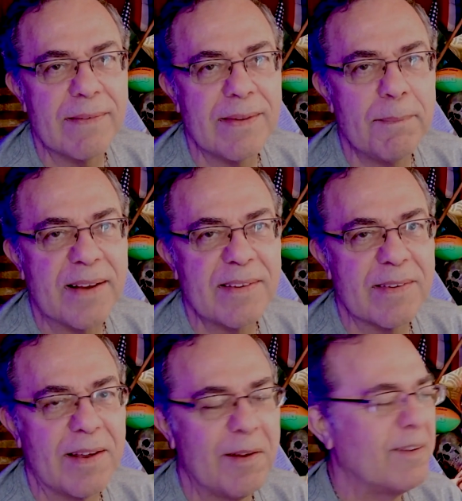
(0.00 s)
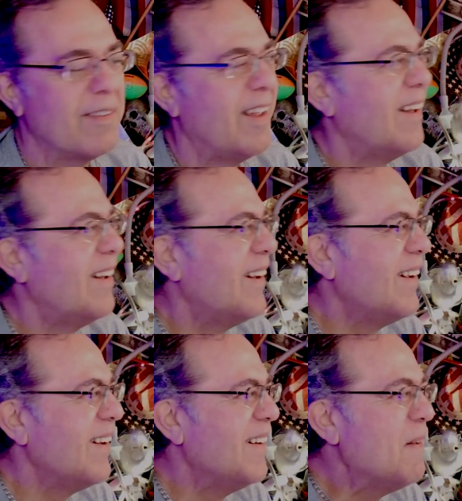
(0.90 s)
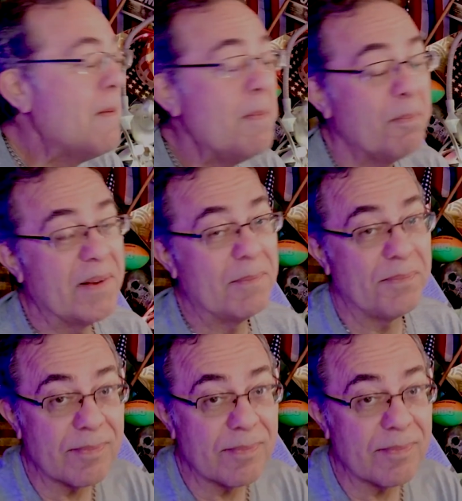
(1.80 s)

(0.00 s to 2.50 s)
of the Mexican cartel. But